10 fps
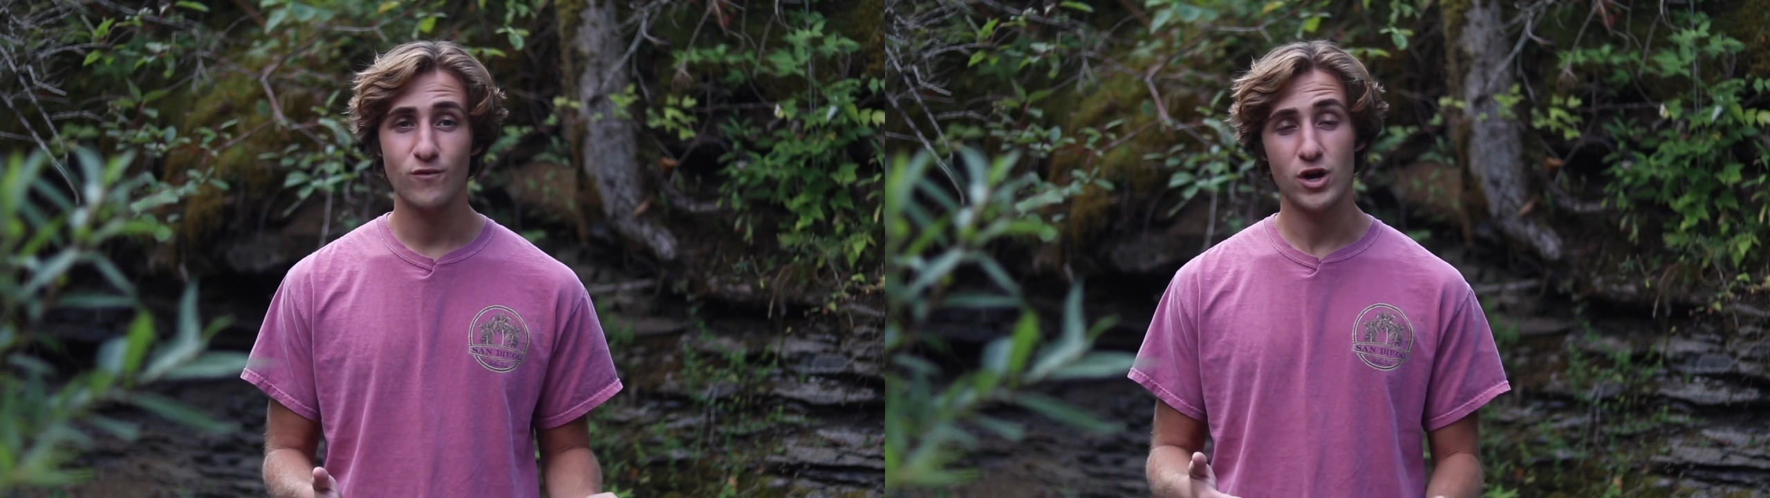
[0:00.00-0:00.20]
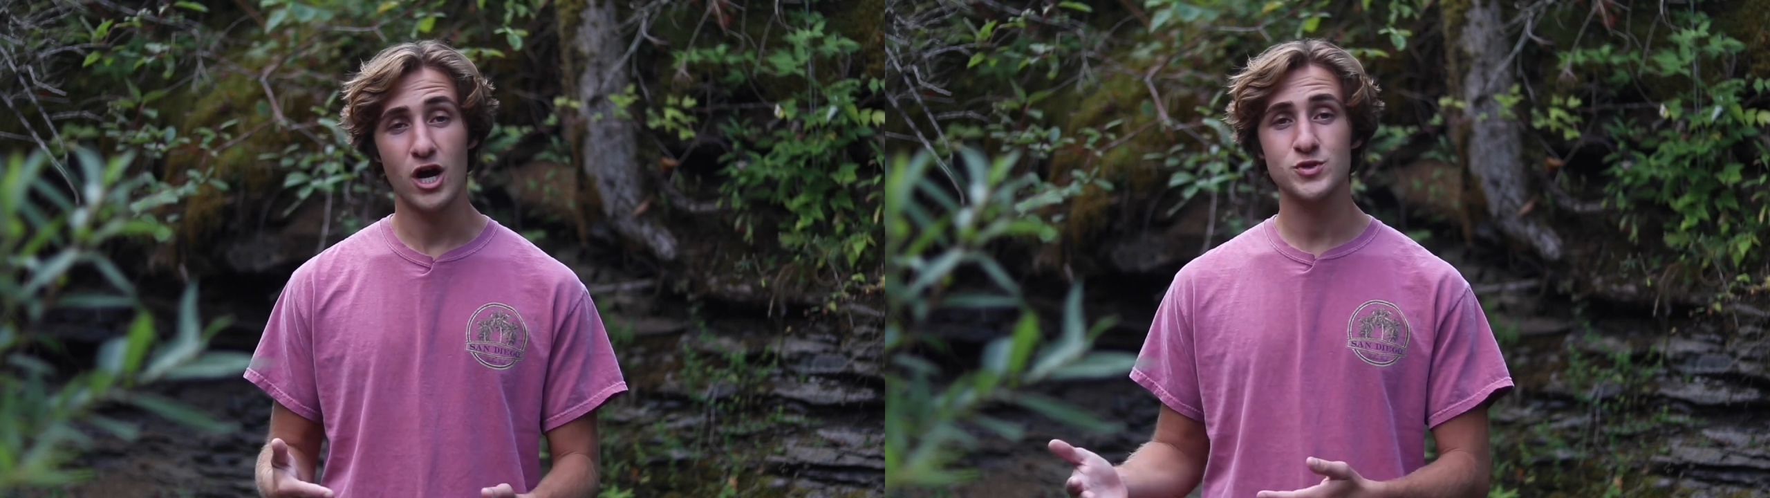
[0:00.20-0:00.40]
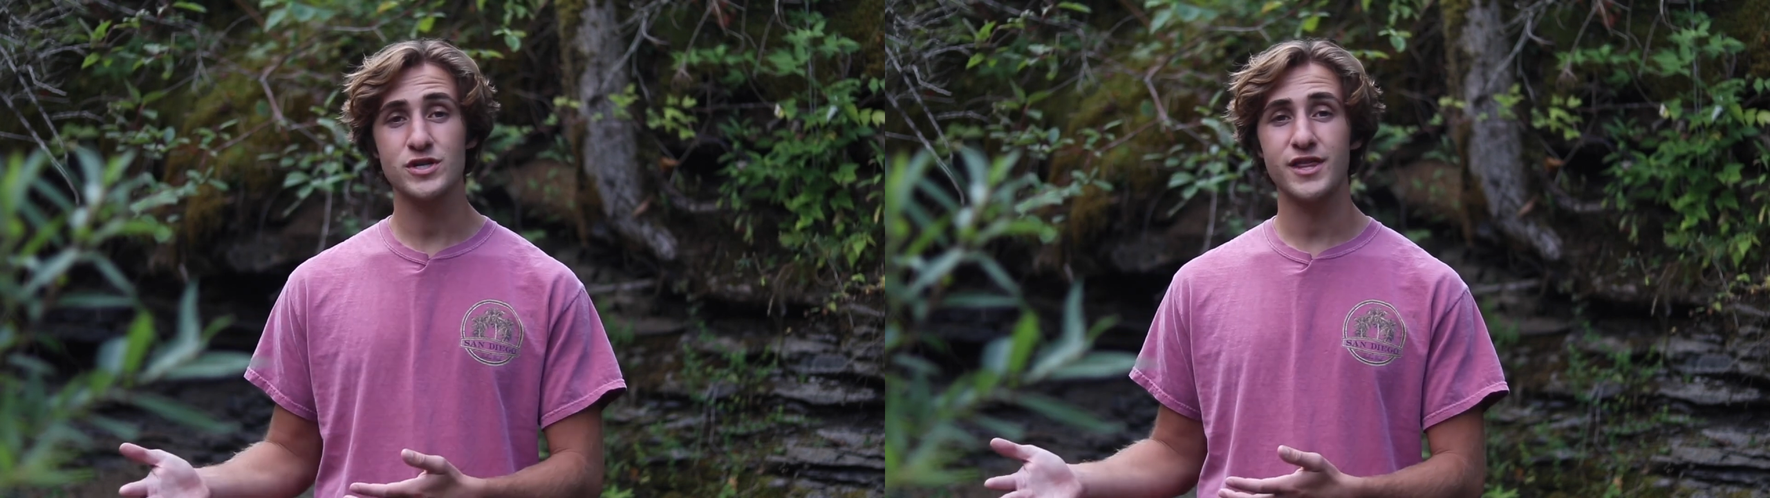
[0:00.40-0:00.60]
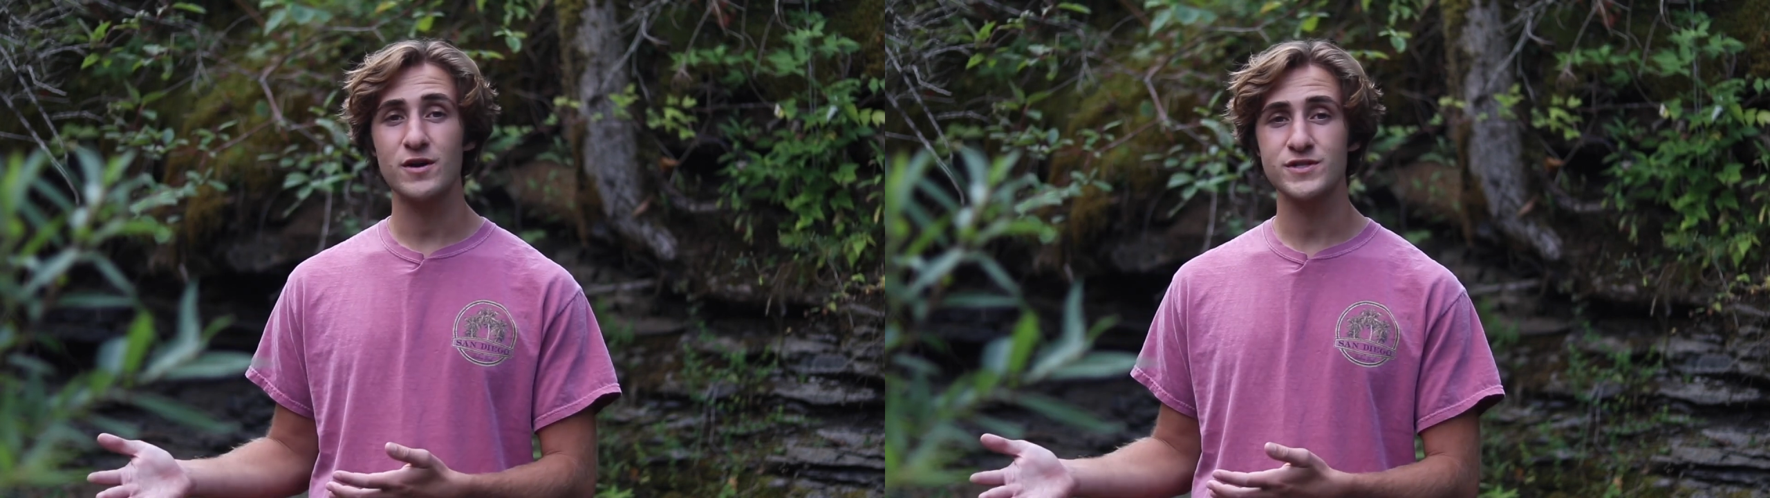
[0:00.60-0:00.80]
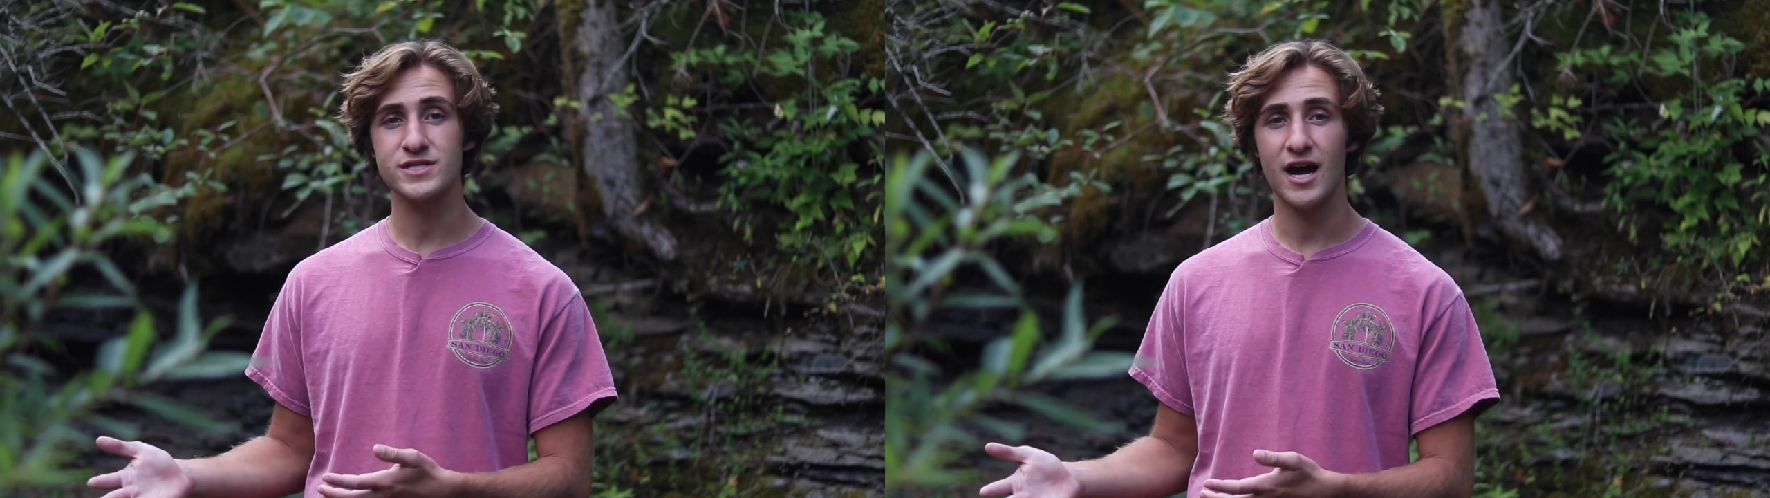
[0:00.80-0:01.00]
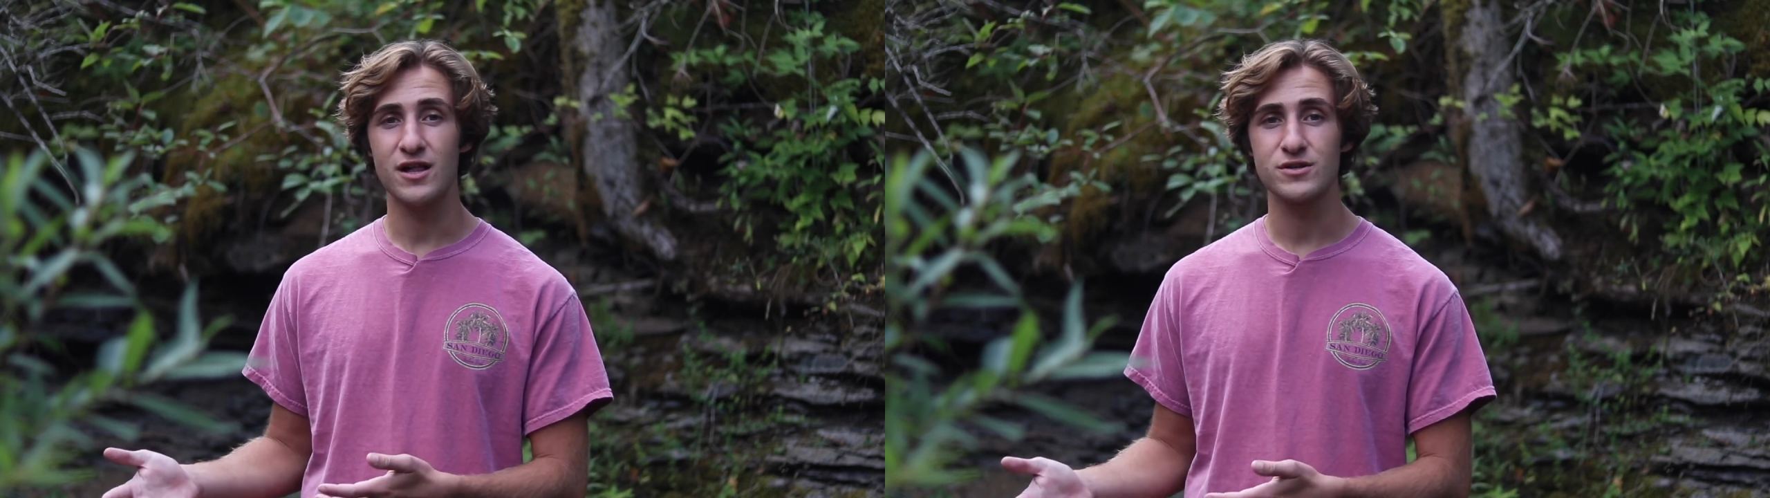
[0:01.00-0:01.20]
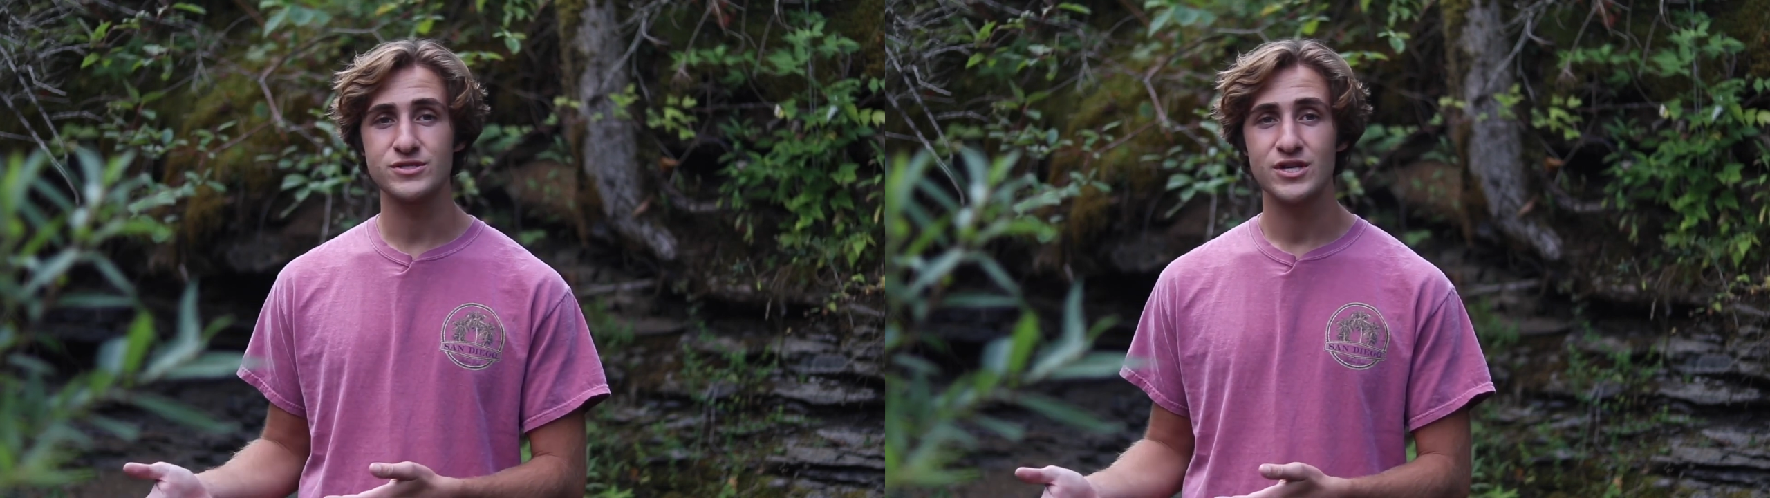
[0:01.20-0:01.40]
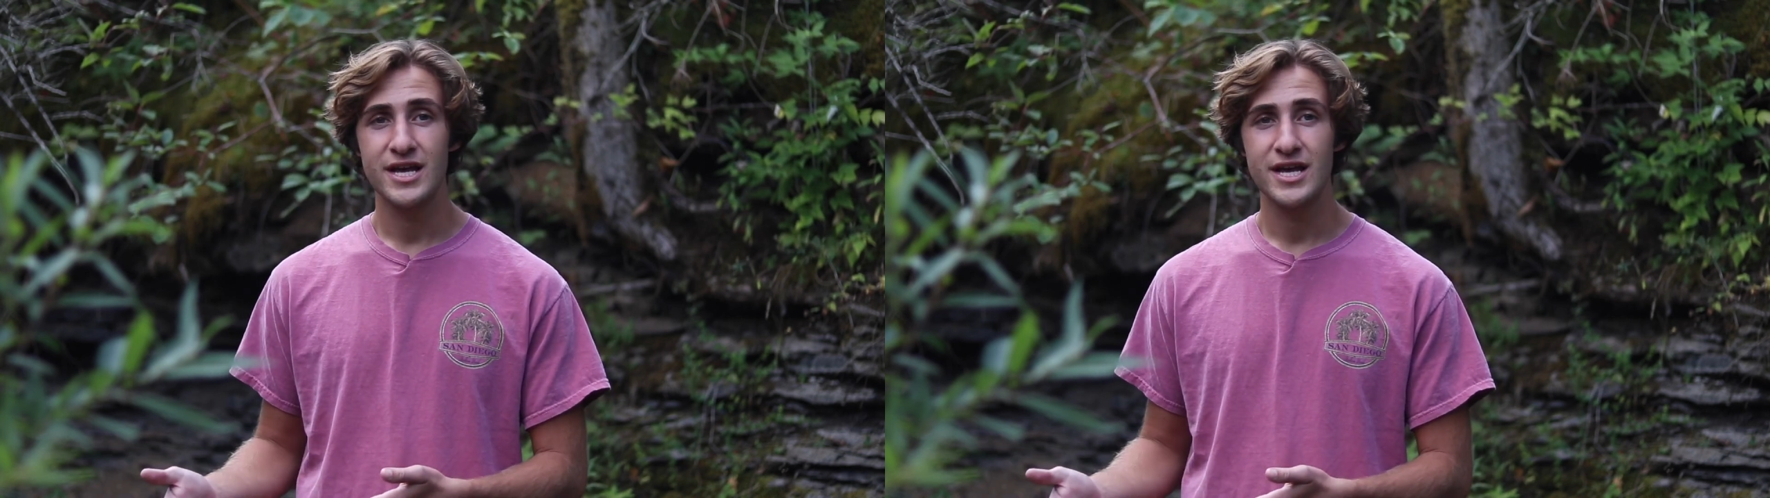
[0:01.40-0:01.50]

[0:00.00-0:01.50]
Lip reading: $100,000